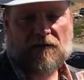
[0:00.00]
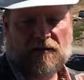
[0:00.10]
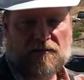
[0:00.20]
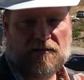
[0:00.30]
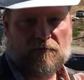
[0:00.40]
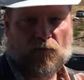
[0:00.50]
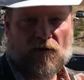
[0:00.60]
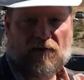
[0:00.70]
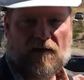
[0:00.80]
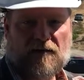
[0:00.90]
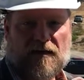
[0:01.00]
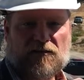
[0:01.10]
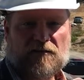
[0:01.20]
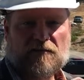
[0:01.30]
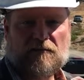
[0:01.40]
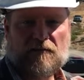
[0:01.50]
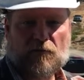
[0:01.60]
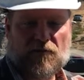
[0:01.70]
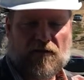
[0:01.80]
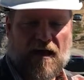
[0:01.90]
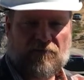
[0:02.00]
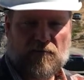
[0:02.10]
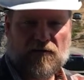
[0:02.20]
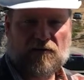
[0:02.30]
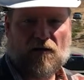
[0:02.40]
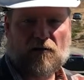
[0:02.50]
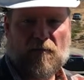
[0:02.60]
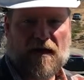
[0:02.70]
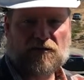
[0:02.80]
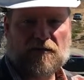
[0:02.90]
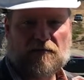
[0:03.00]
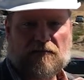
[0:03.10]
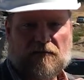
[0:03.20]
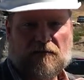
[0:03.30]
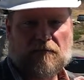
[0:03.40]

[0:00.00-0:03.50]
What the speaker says: Karen and Sid DeBoer Foundation with their $500,000 matching